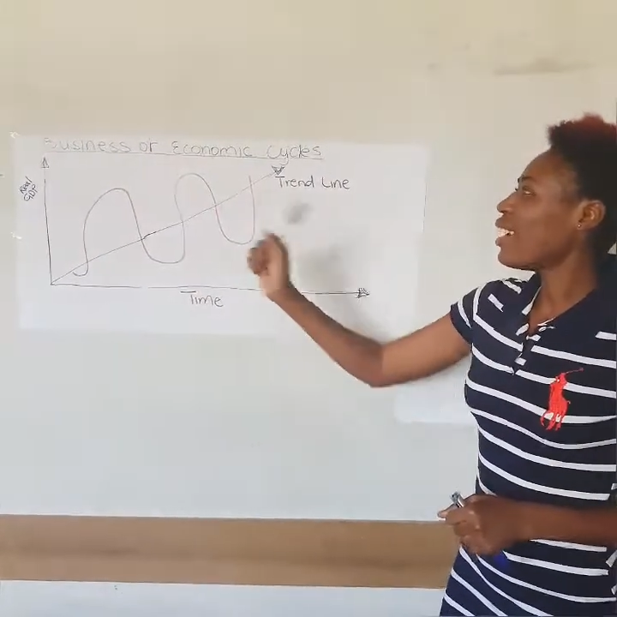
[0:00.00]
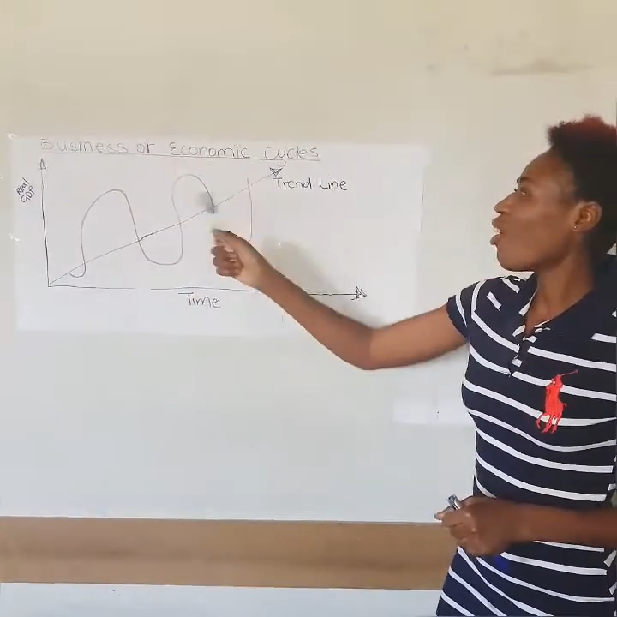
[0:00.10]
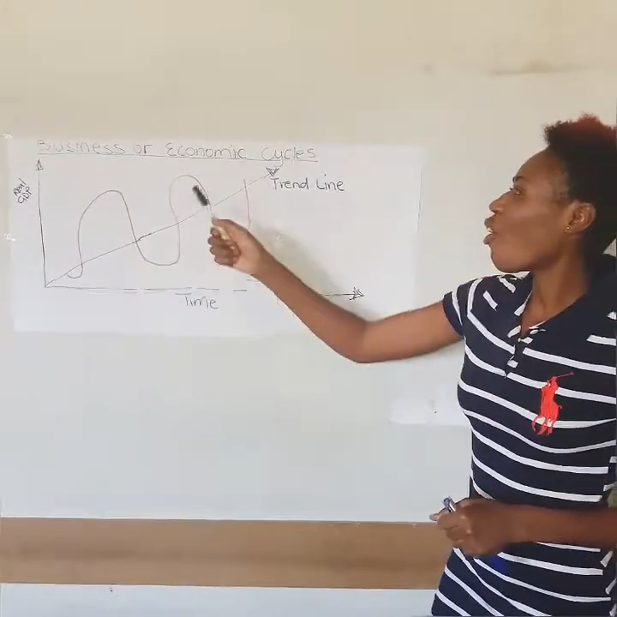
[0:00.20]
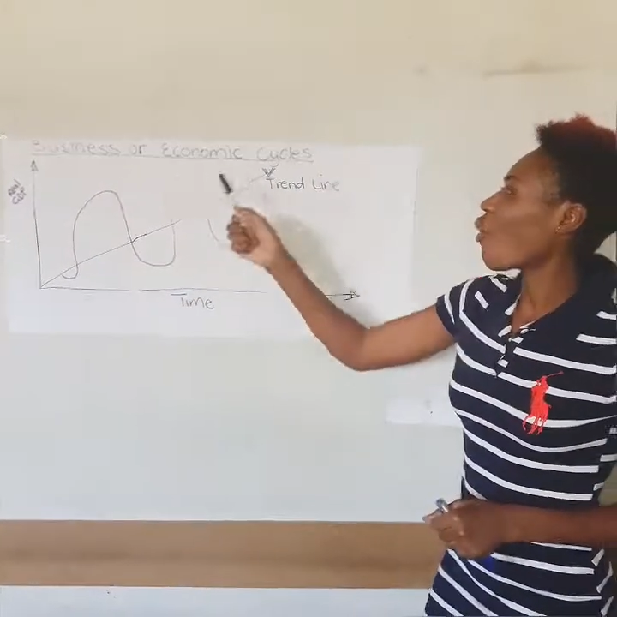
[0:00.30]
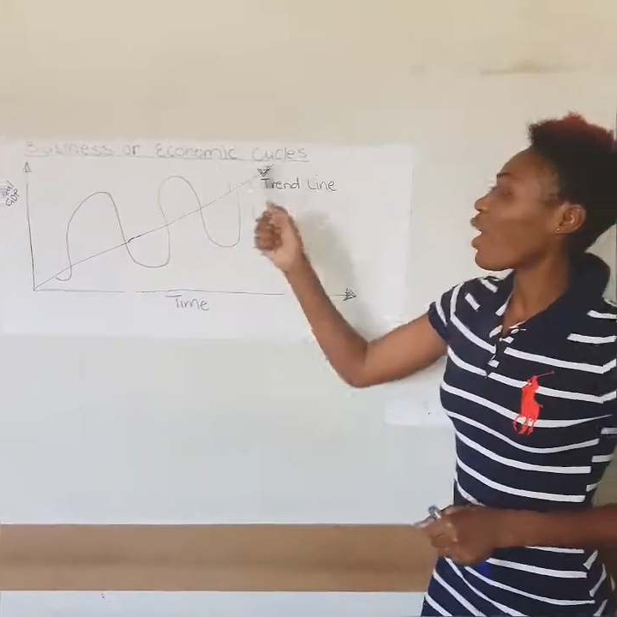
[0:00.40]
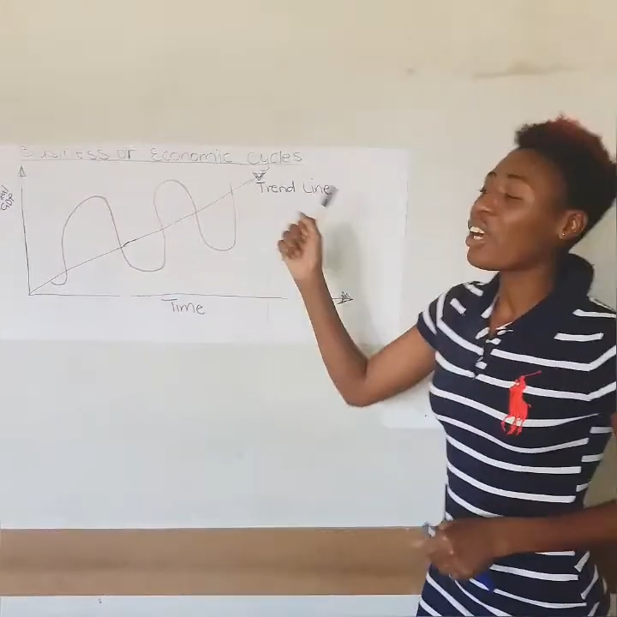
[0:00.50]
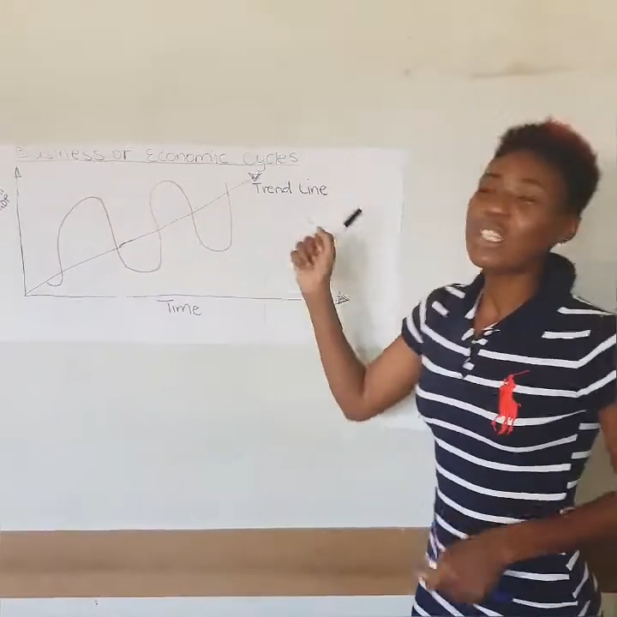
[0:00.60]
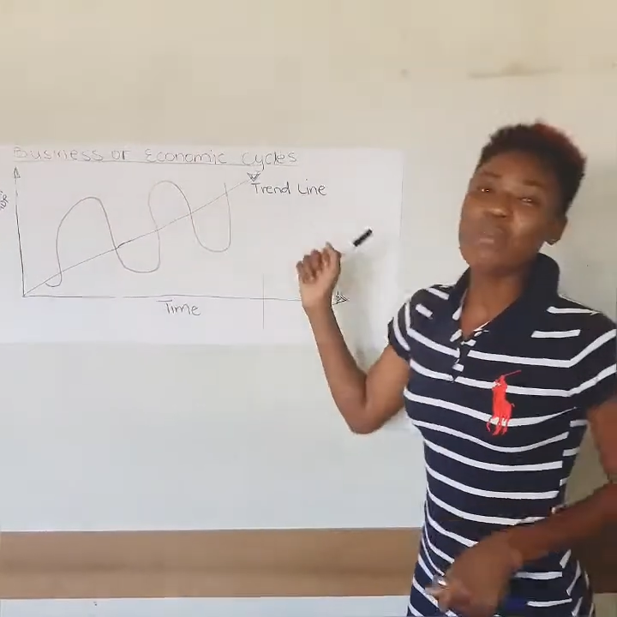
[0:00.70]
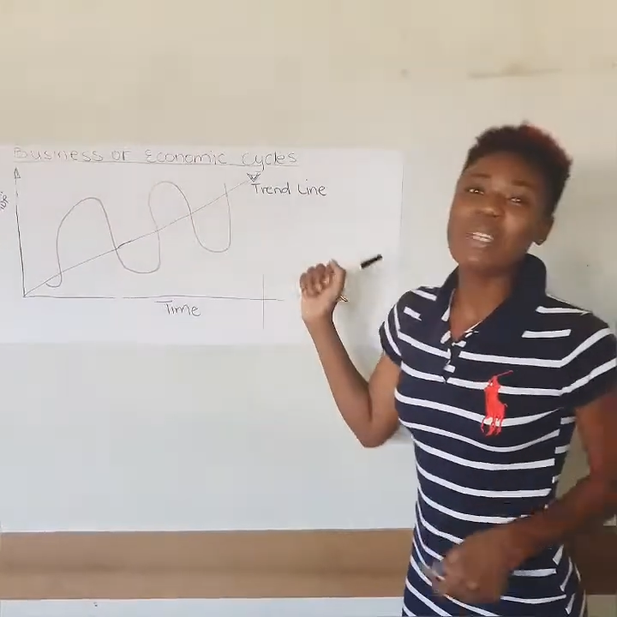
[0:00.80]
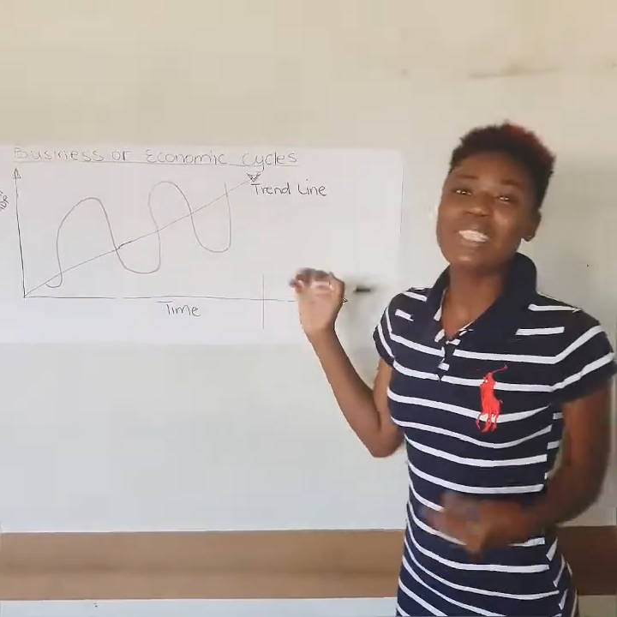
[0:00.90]
or
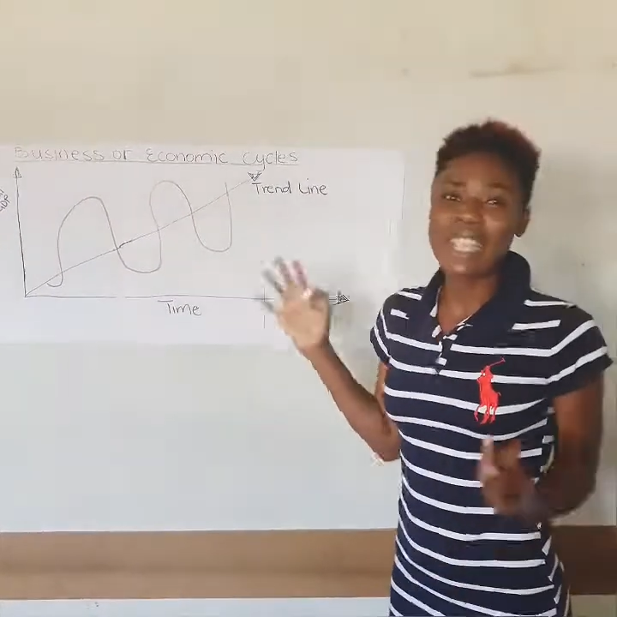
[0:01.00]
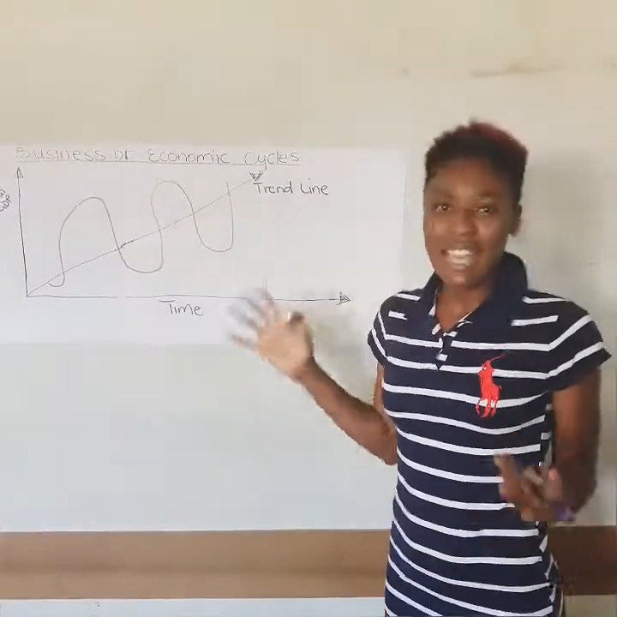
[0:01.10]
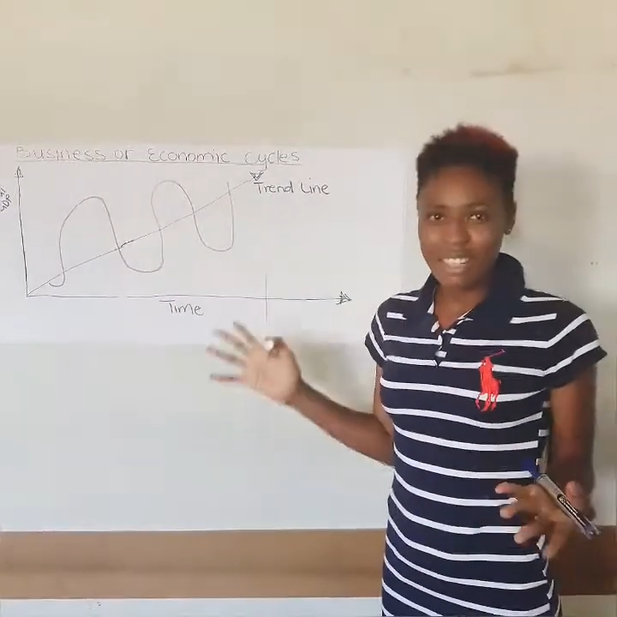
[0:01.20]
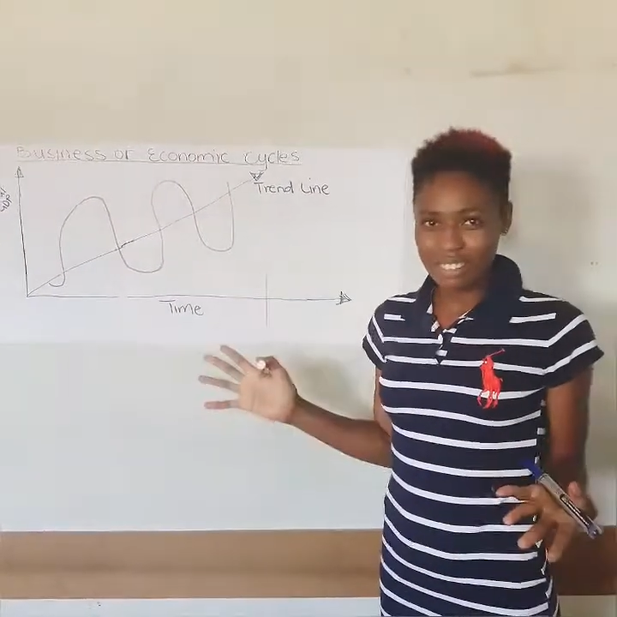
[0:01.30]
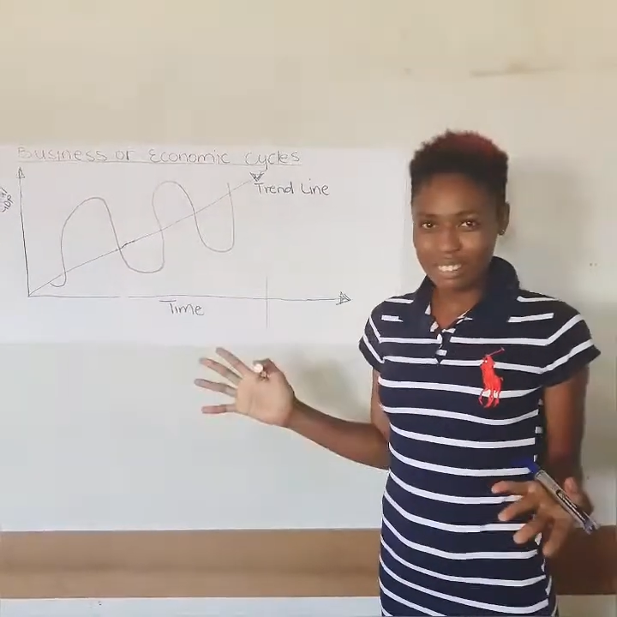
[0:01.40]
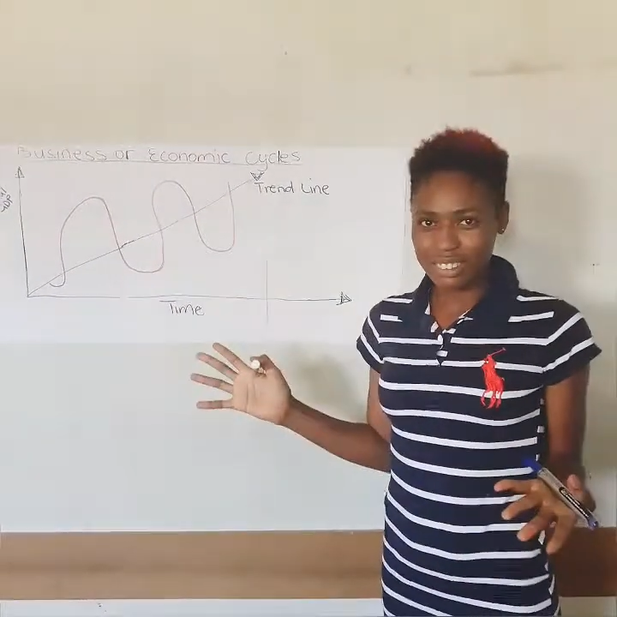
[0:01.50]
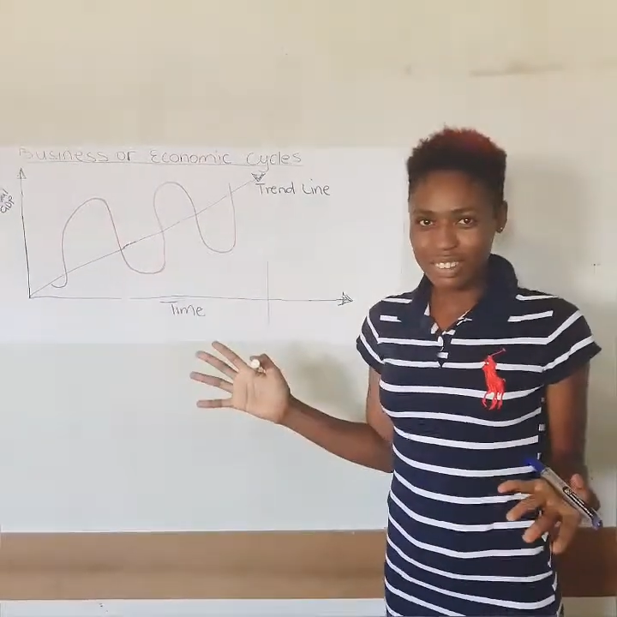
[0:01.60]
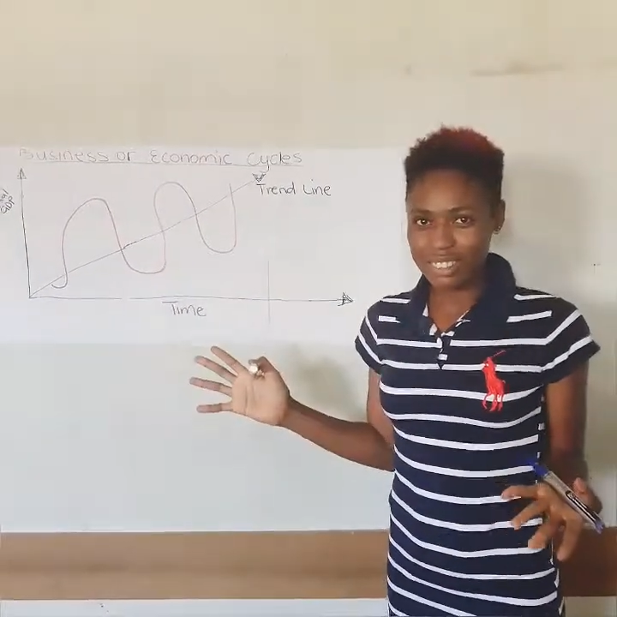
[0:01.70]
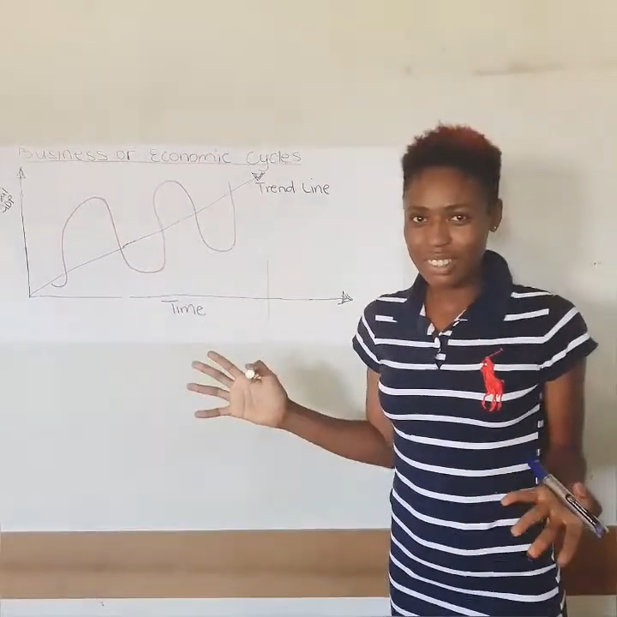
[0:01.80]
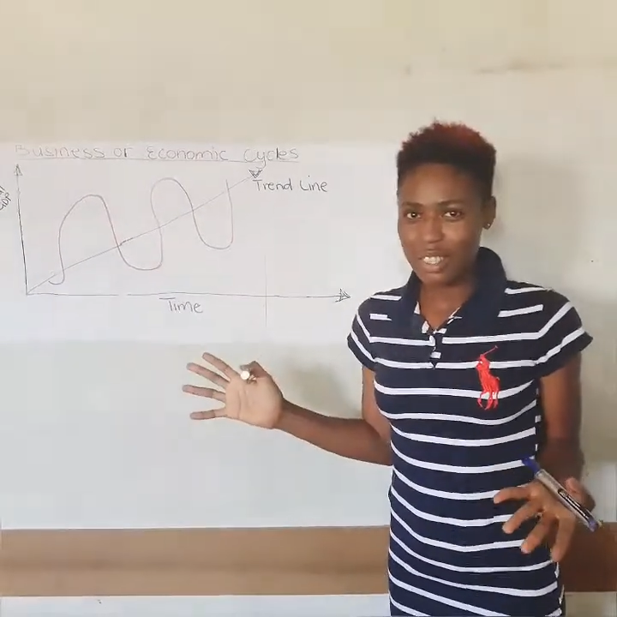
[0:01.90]
economic cycles.